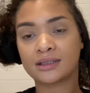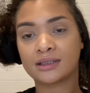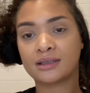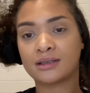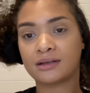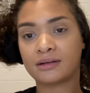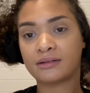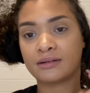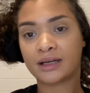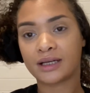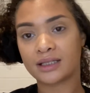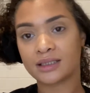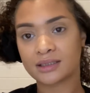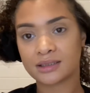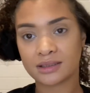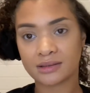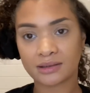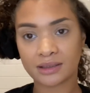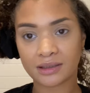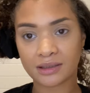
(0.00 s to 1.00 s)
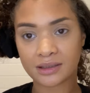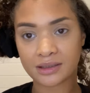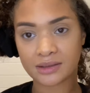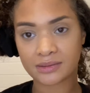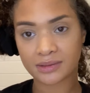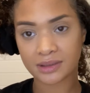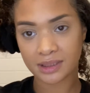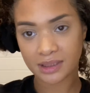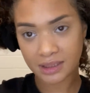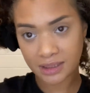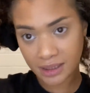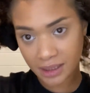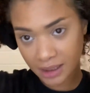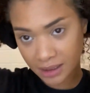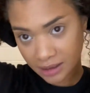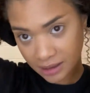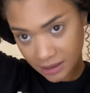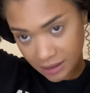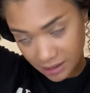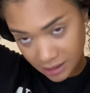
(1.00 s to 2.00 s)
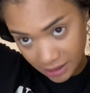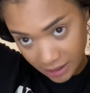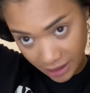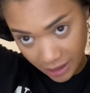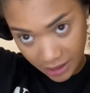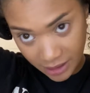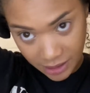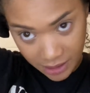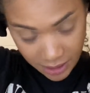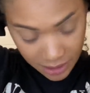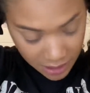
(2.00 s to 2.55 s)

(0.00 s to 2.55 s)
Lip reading: All right, so now this one is staying to the side.